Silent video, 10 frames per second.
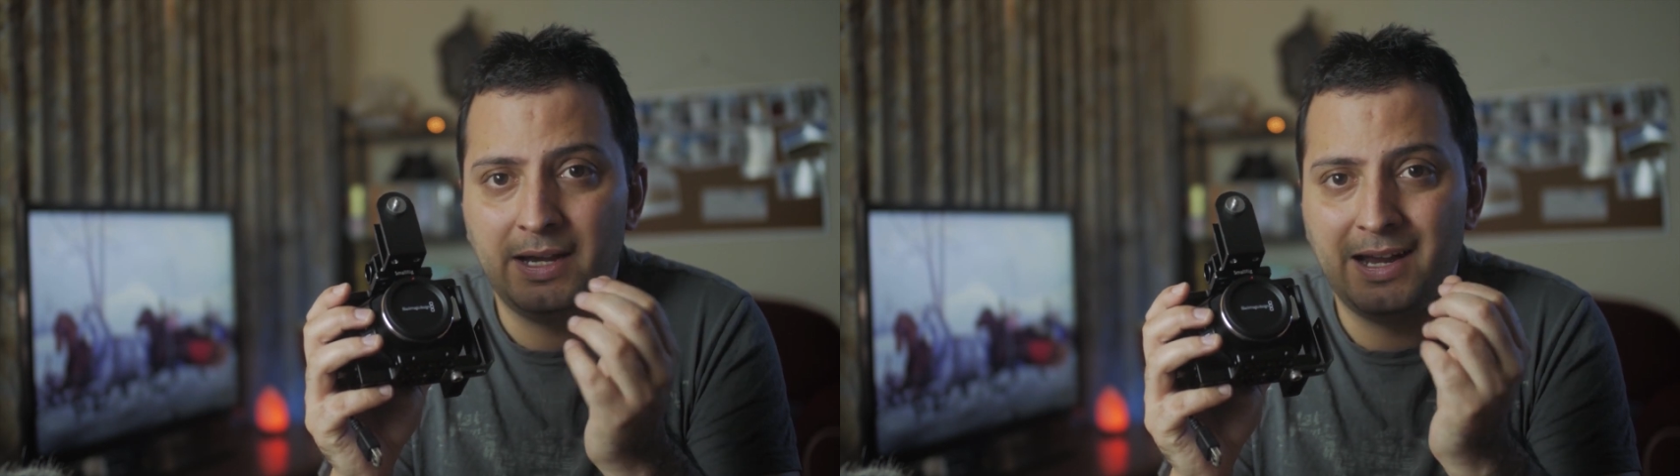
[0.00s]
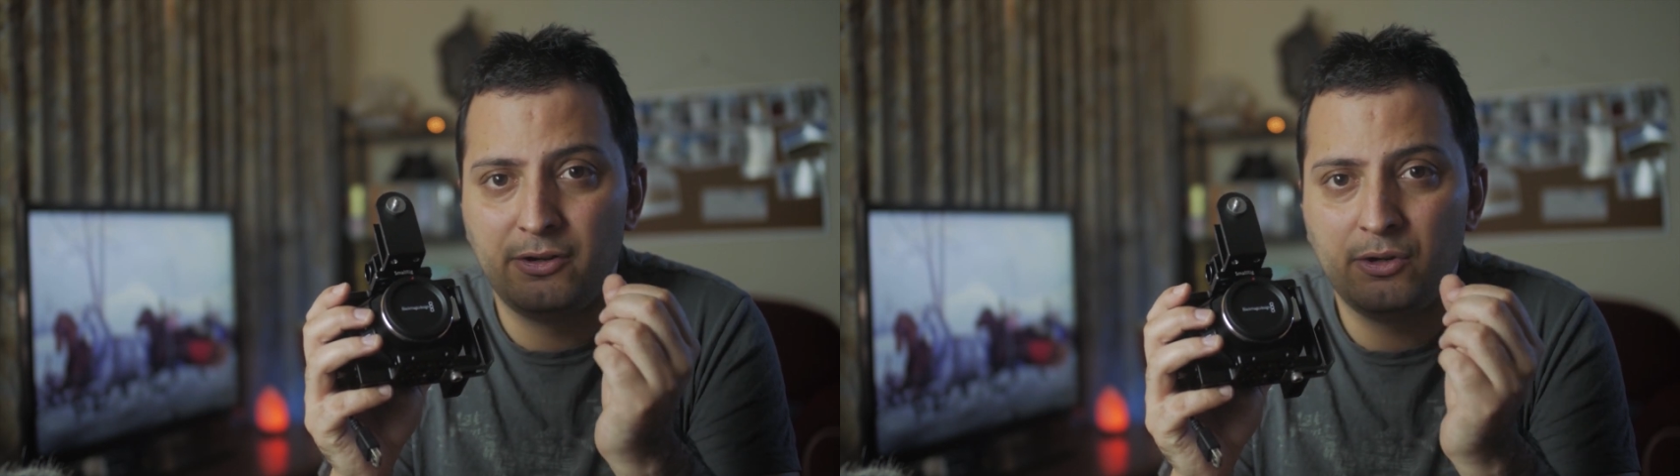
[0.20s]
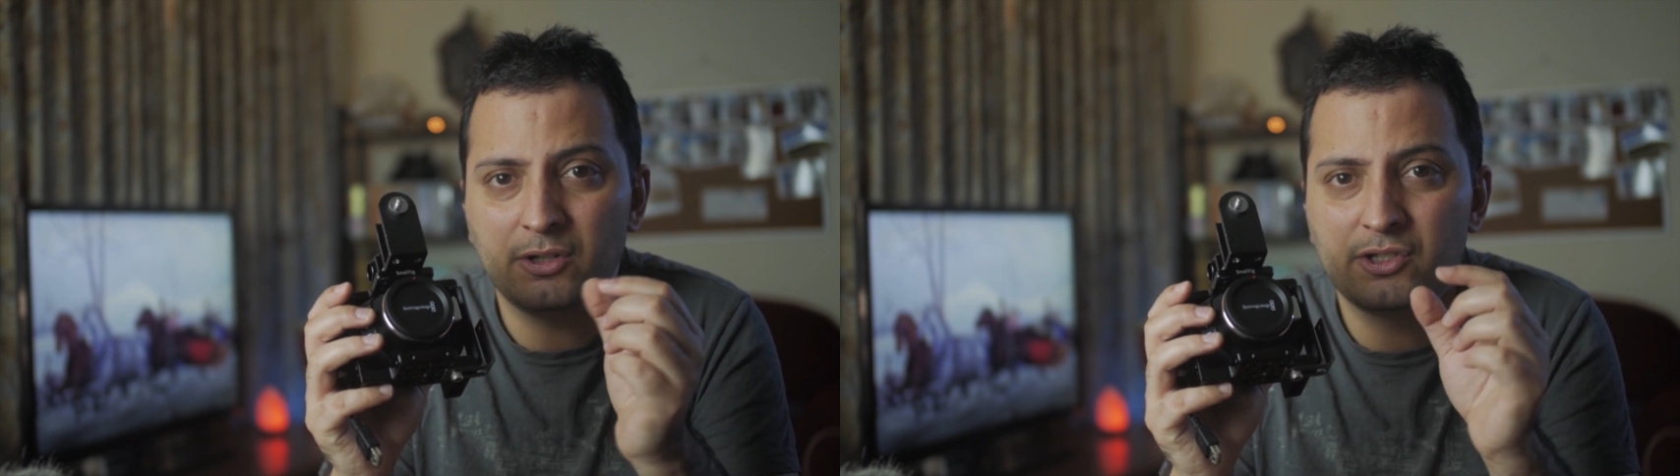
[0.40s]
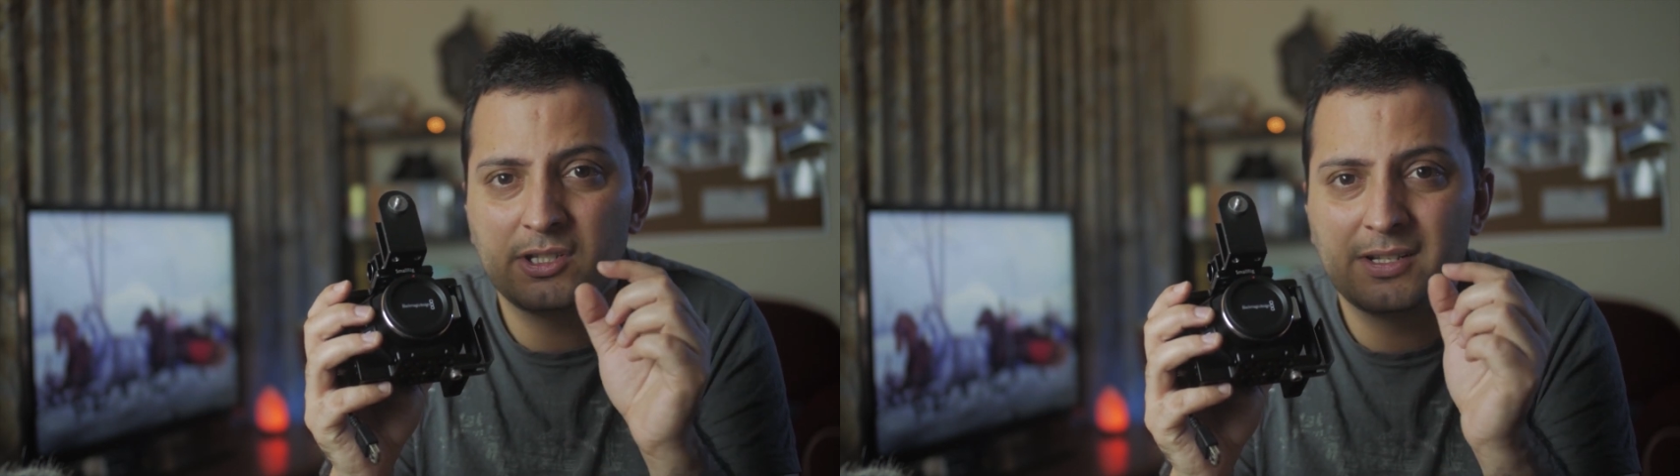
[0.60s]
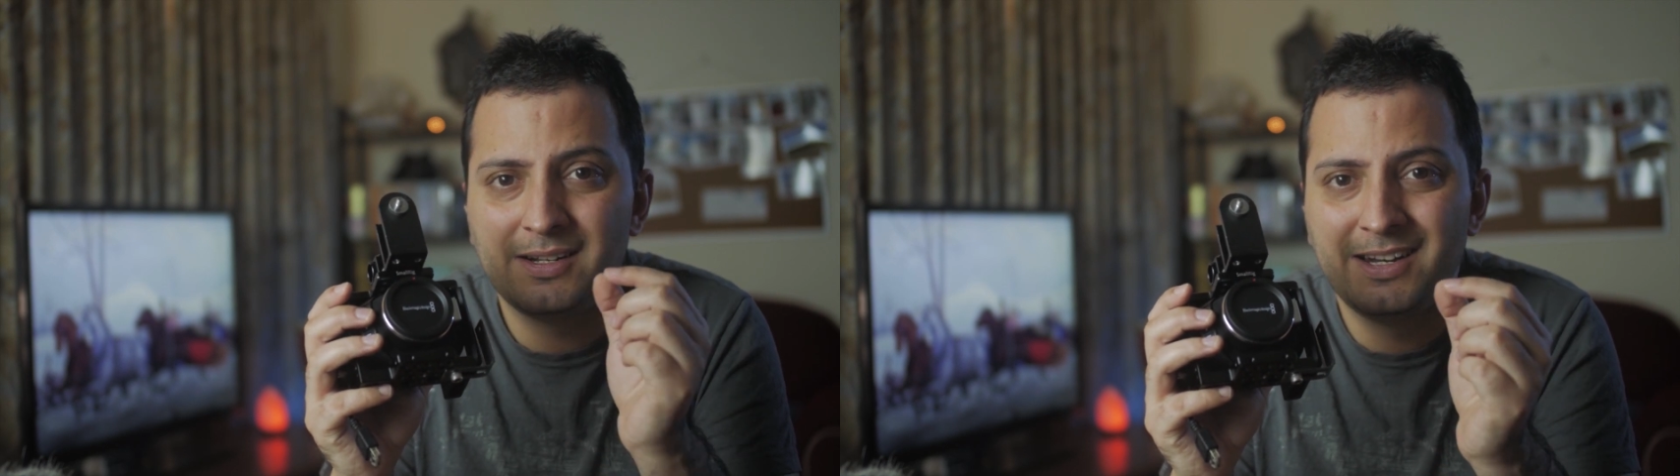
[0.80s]
and not
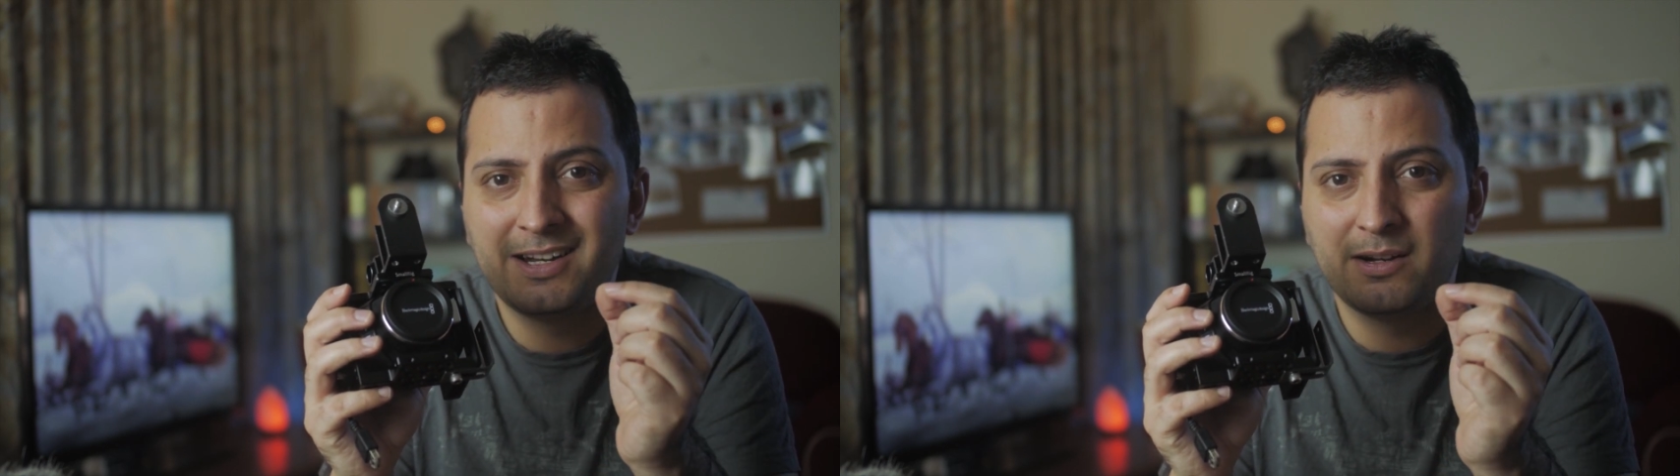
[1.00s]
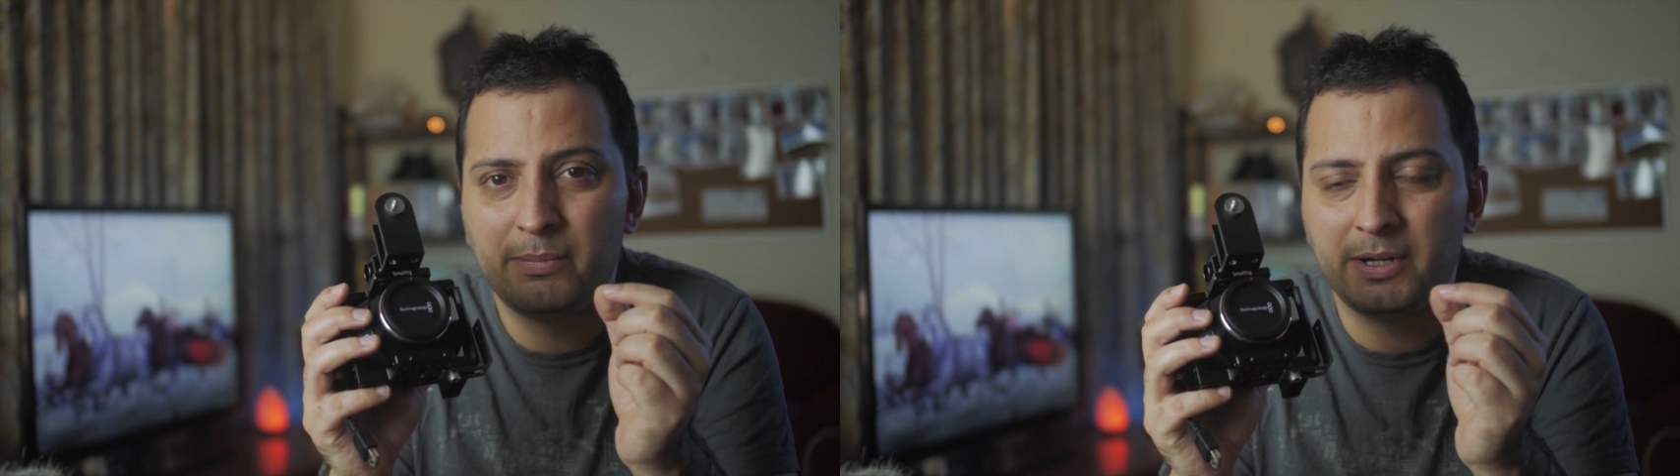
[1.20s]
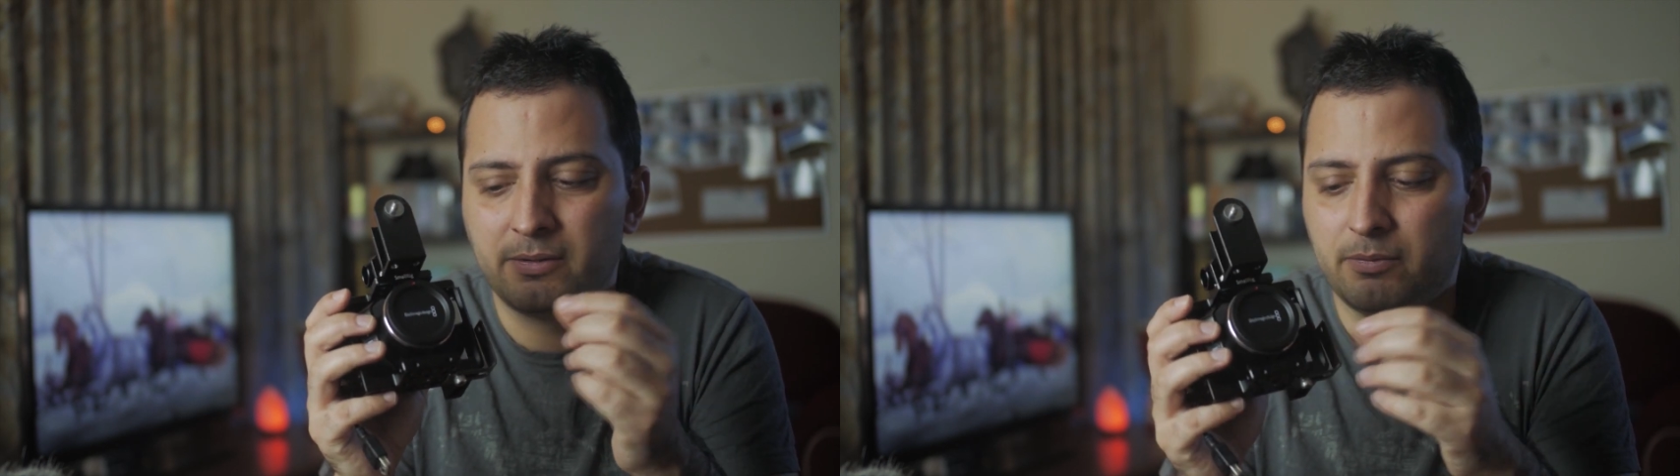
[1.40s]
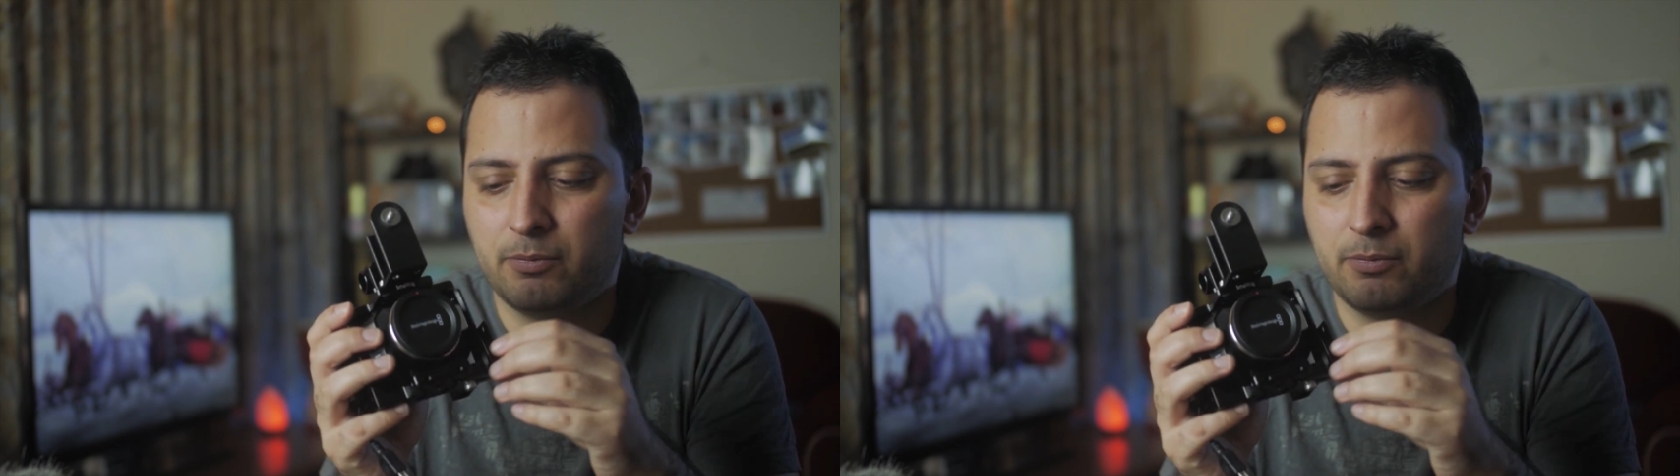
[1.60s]
just a little bit,